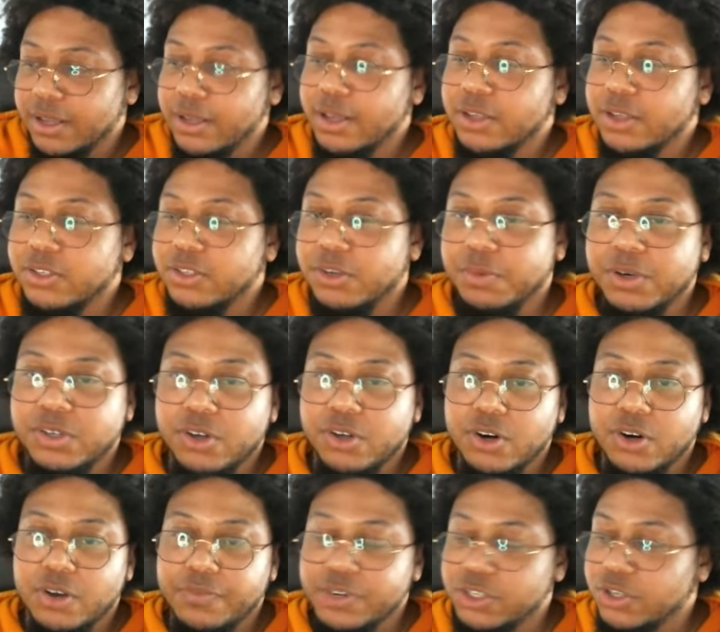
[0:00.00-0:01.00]
So I'm gonna turn
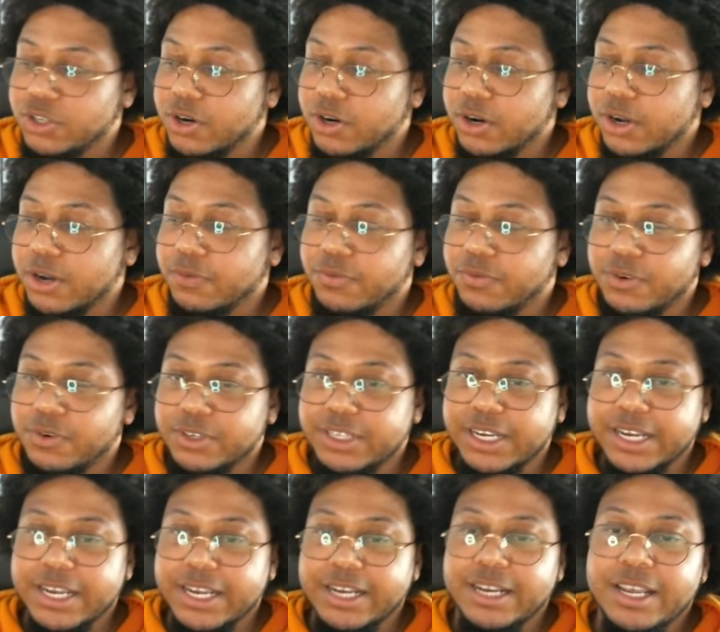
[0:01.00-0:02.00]
off his Sharingan for a
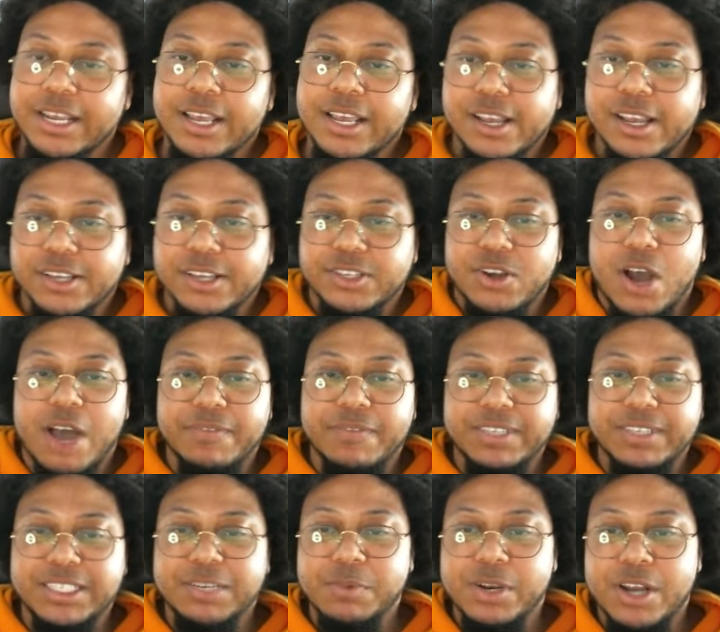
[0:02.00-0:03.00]
second. So
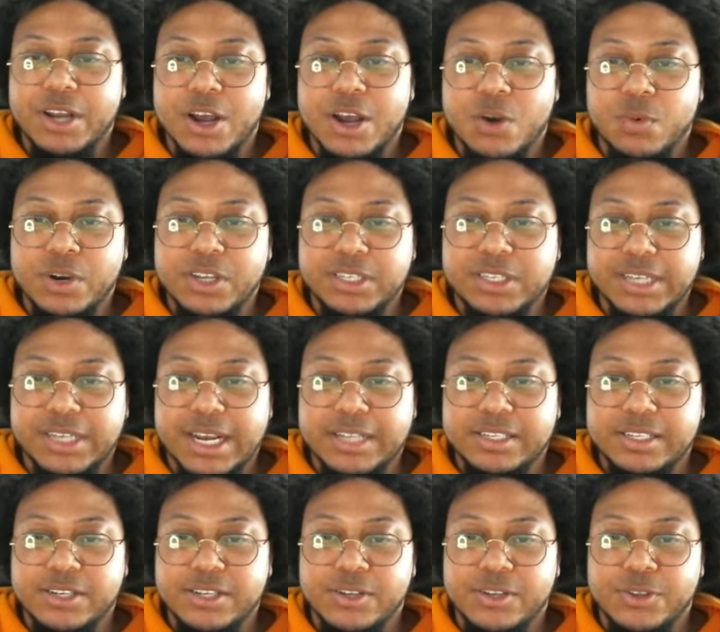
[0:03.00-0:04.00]
obviously we know when you stand
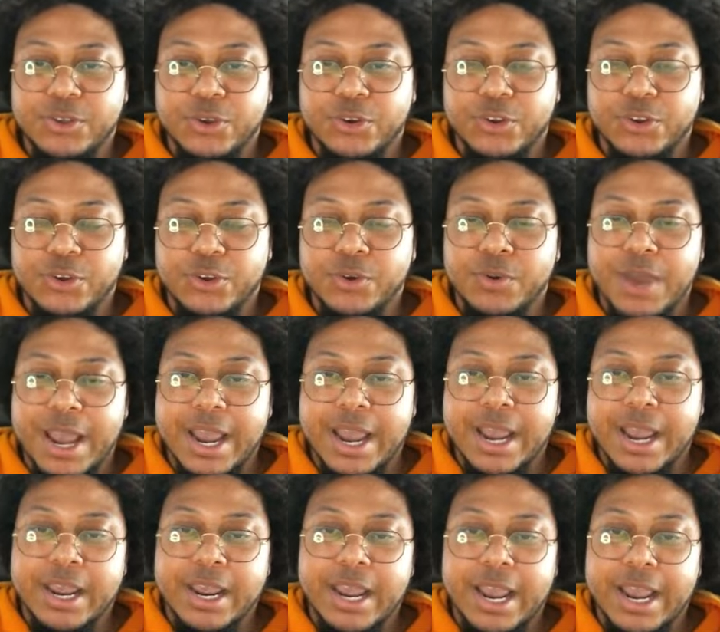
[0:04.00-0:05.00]
still you do
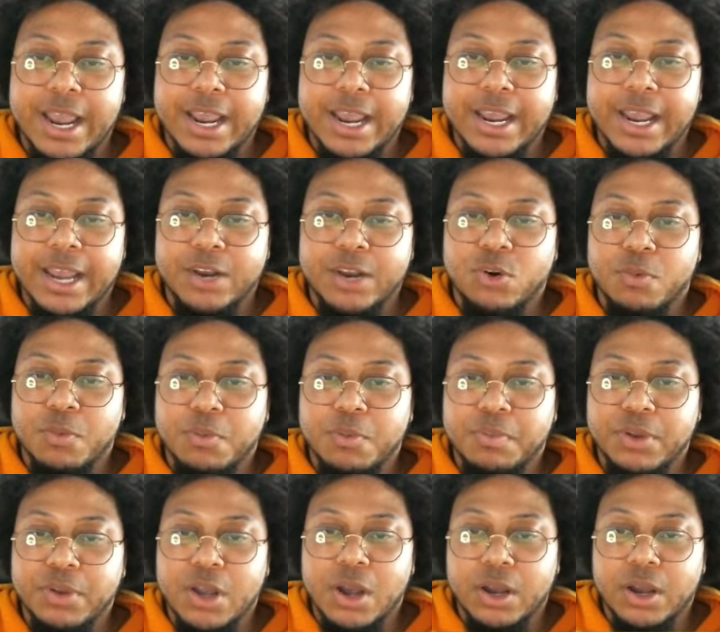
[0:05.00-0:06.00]
a normal
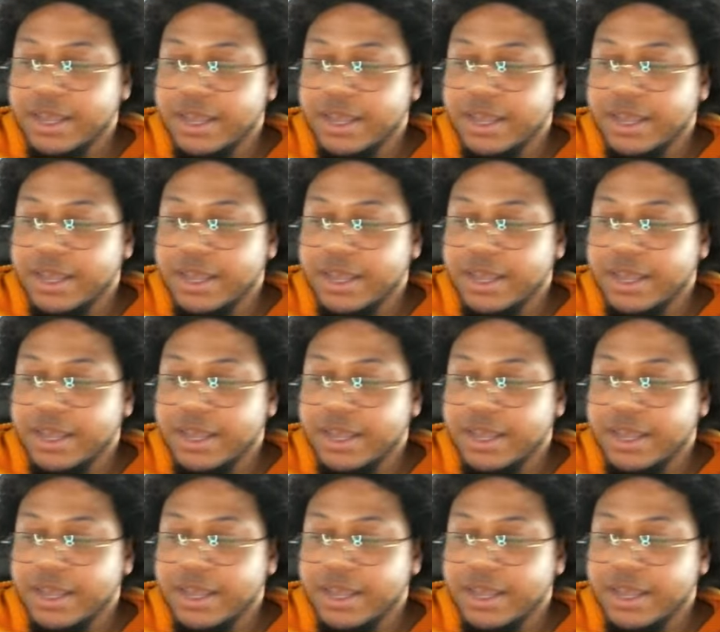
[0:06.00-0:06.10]
block.